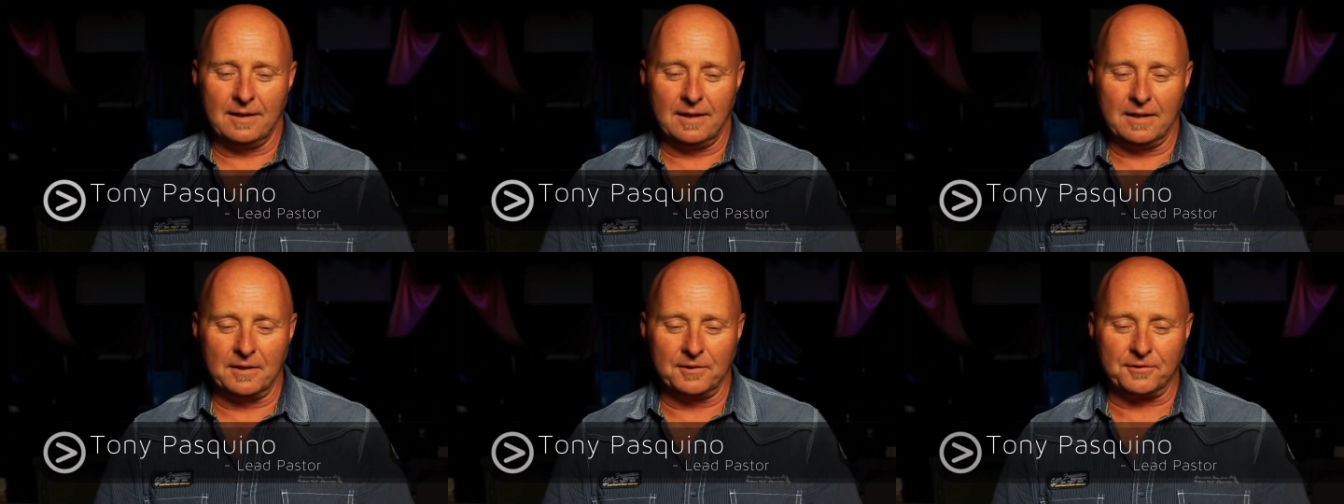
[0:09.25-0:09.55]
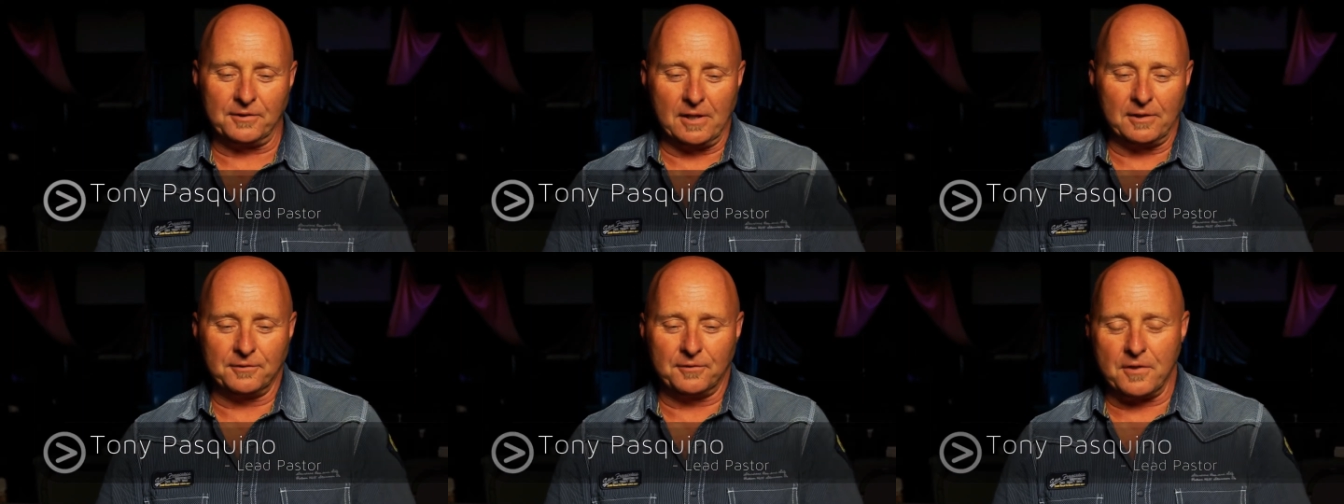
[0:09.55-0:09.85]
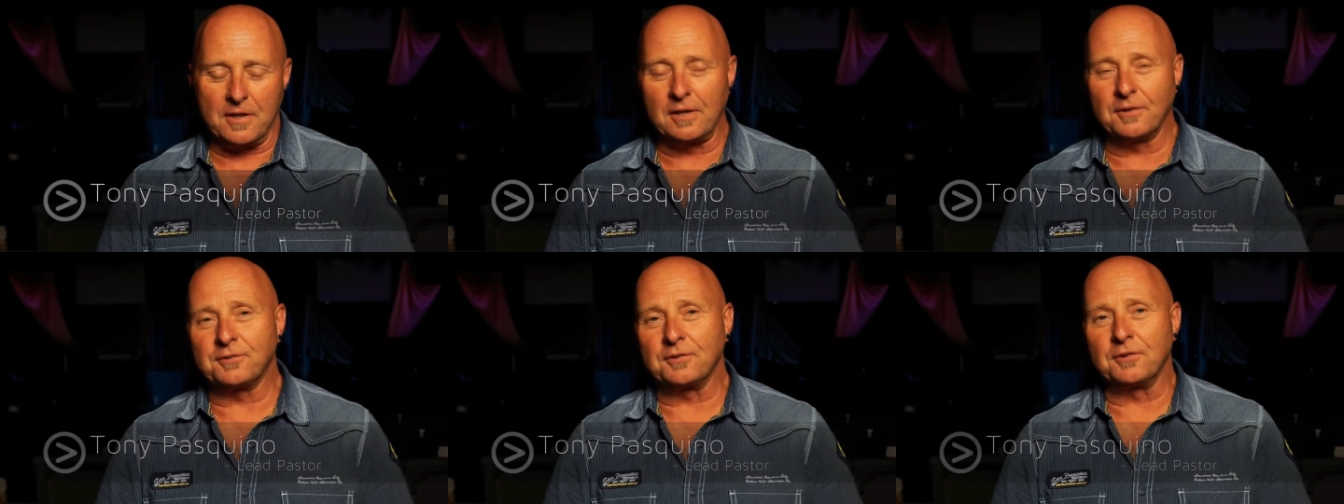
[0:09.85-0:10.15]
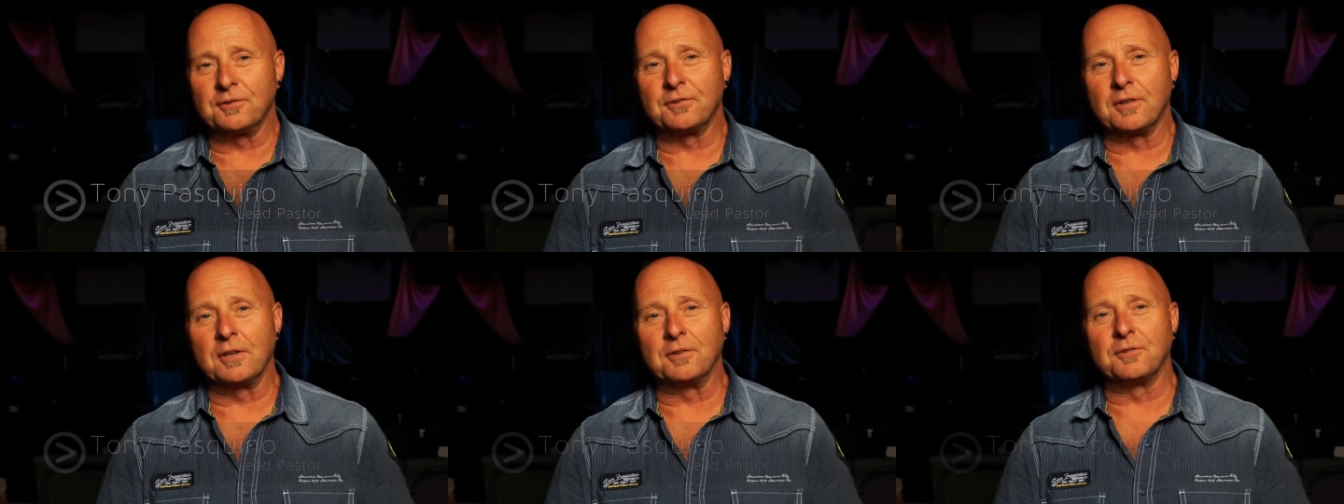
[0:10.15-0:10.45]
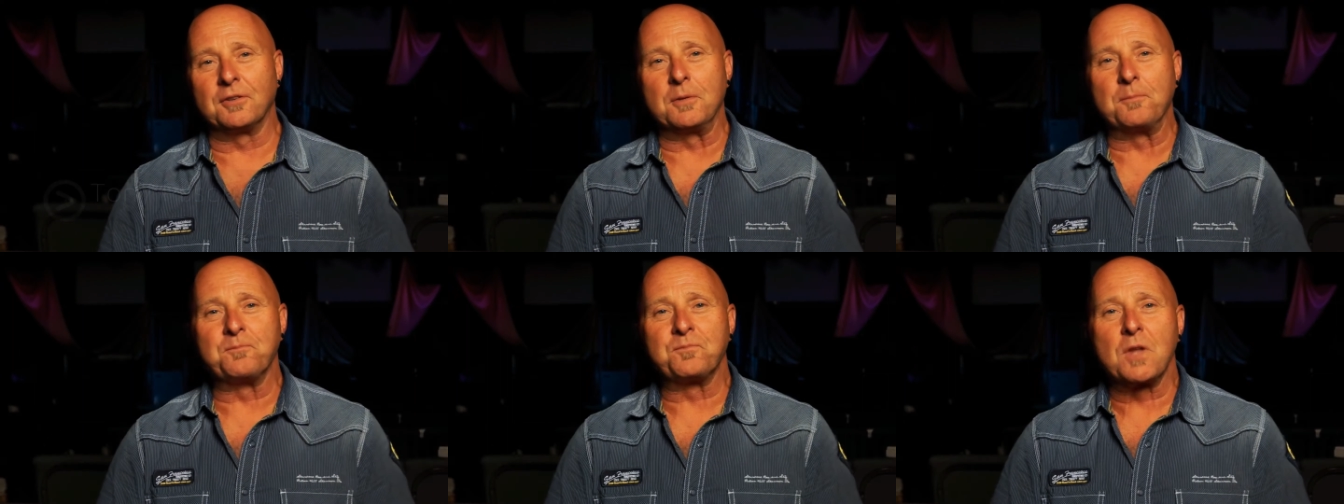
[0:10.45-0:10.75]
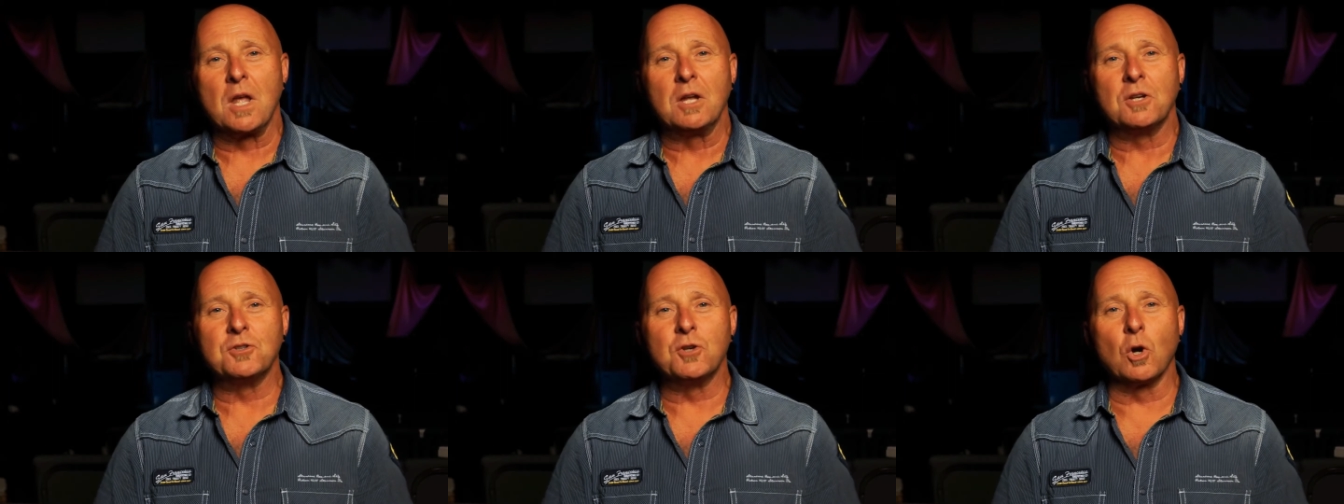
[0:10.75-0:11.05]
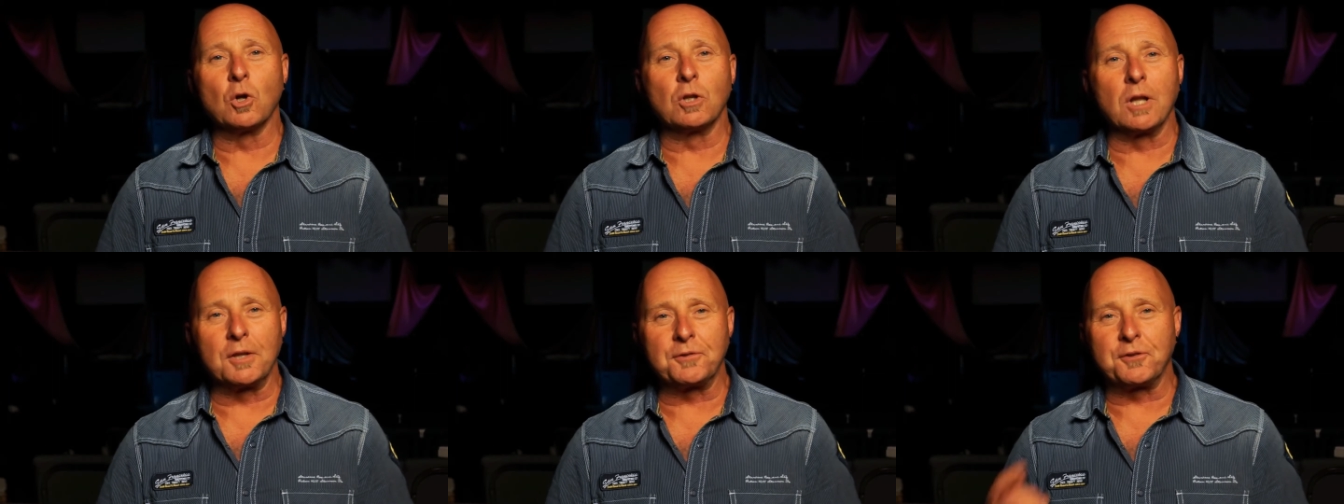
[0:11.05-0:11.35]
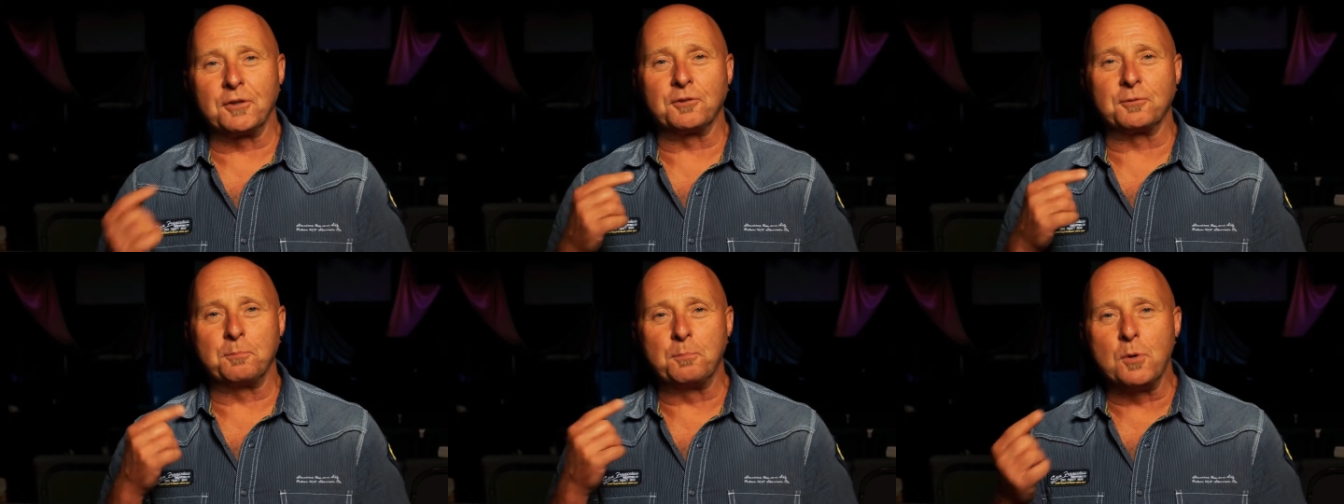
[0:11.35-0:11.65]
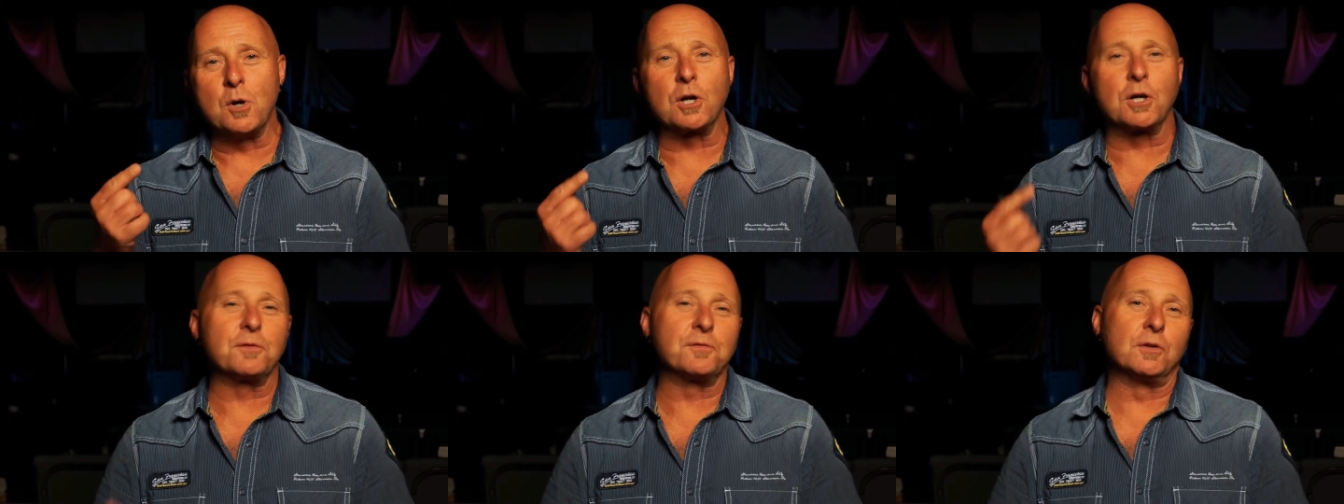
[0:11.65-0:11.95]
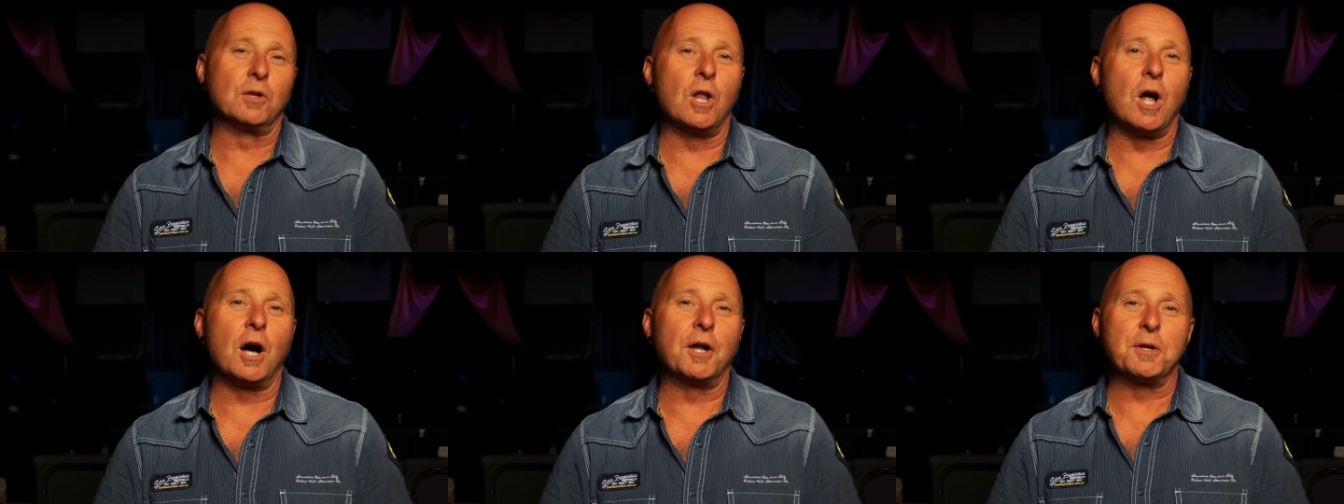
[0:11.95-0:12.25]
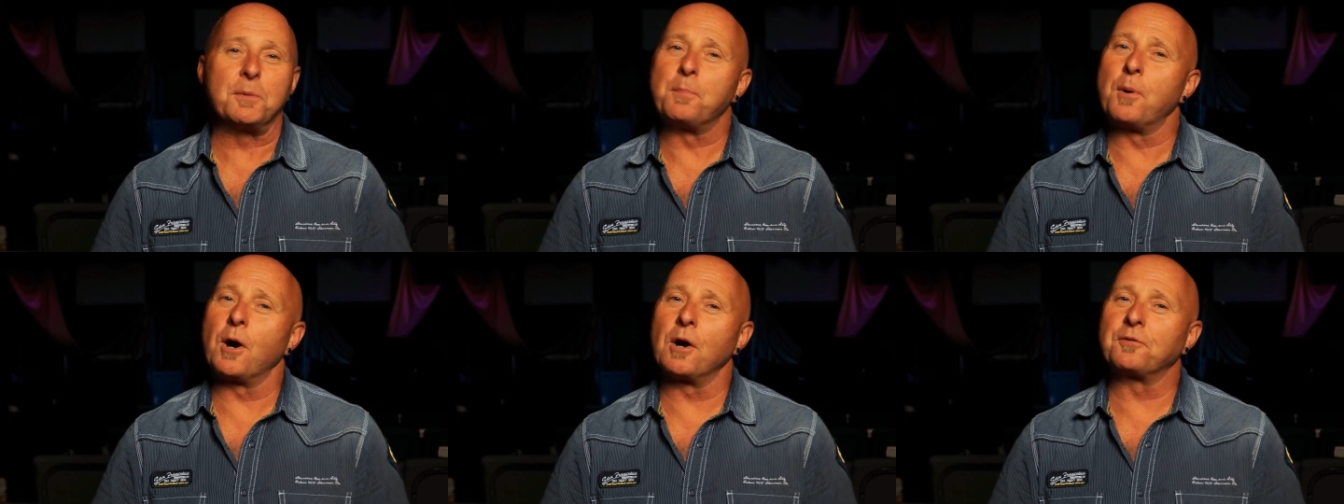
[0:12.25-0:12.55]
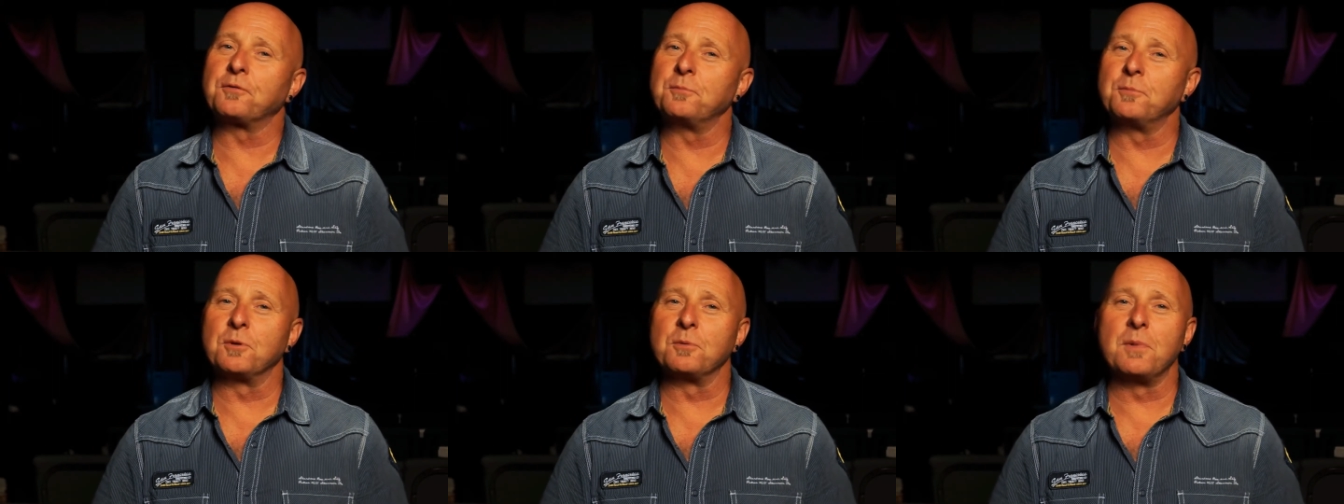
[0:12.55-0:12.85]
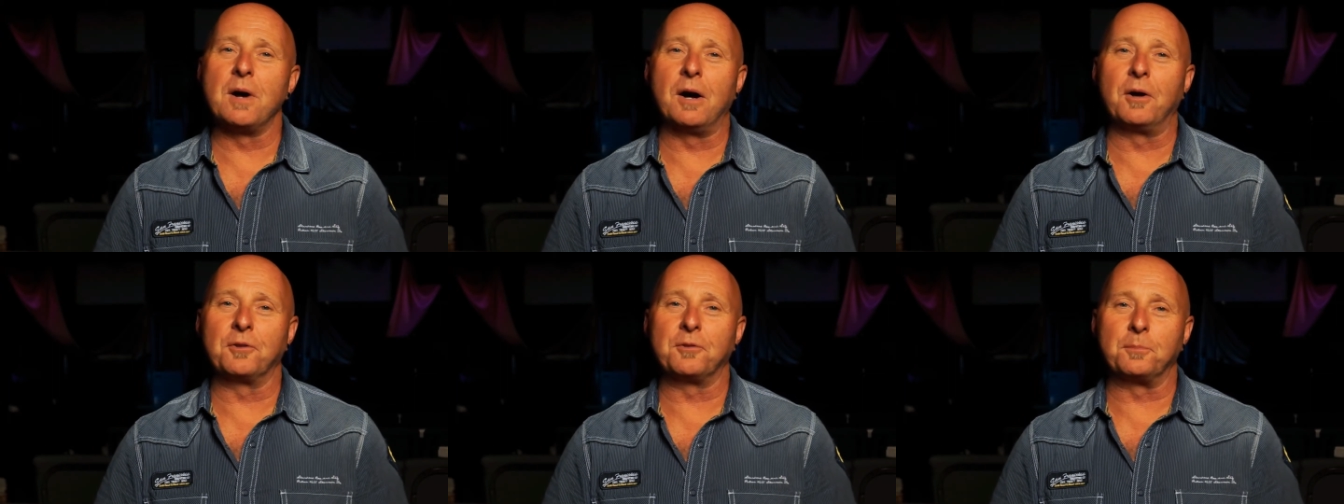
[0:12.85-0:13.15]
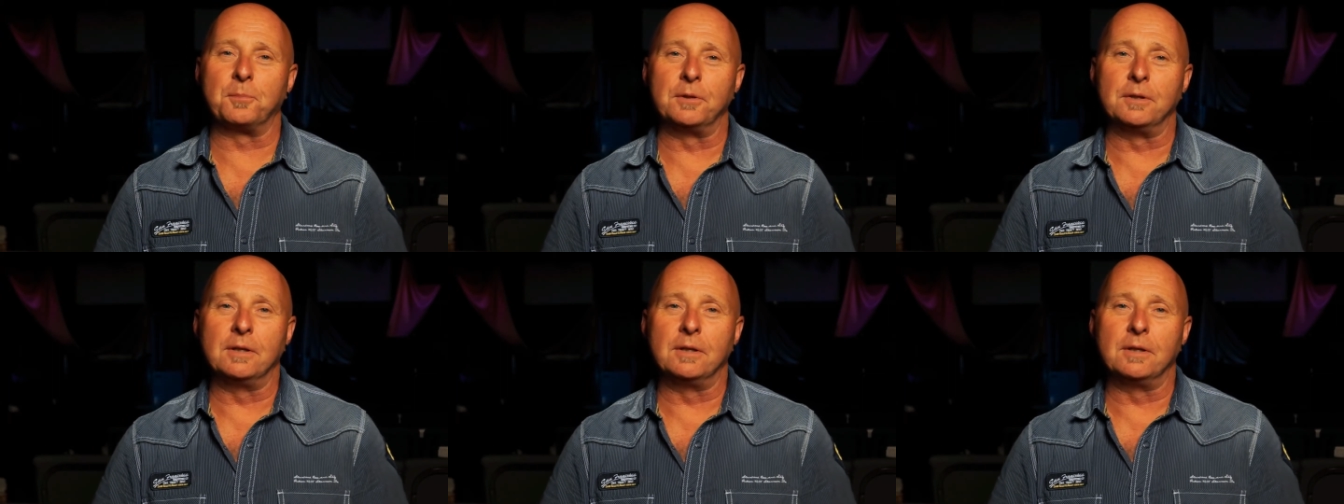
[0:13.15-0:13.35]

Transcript: And it says this it says that, Don't let this book of the law depart from your mouth,